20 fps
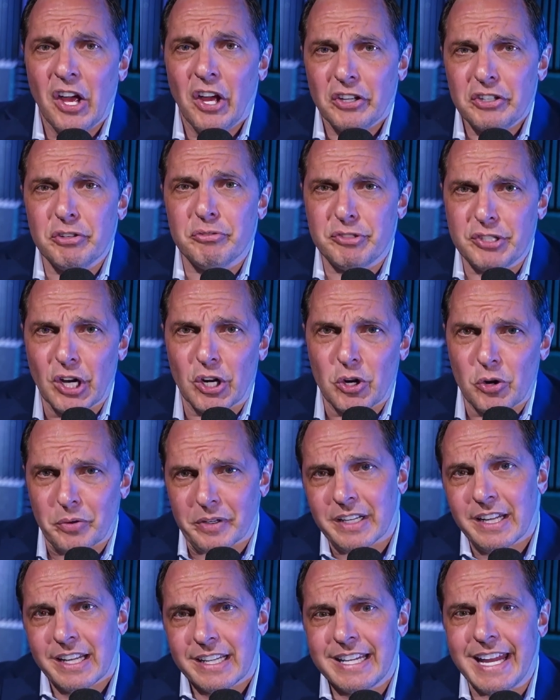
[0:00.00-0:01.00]
you don't
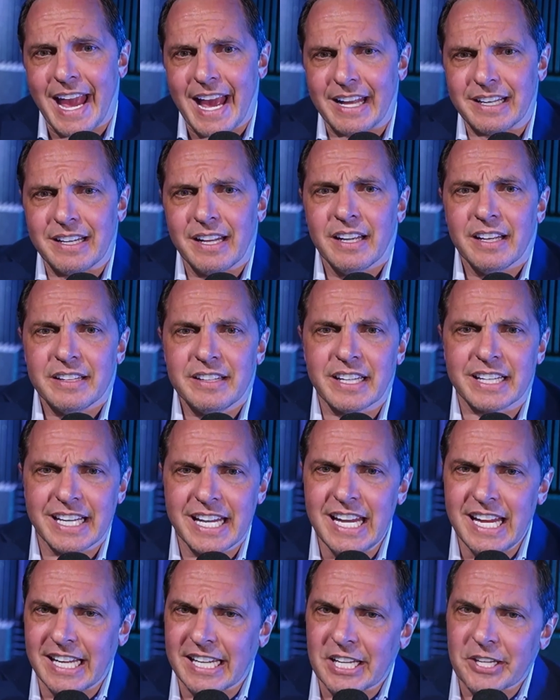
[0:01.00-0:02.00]
get the
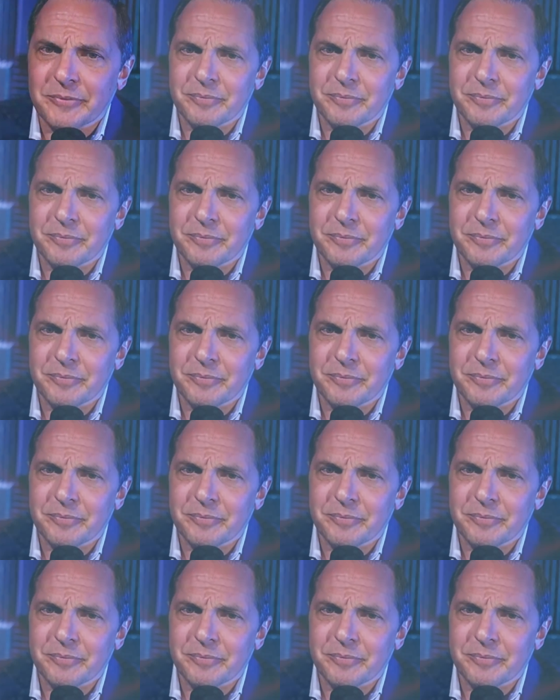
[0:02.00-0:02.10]
key.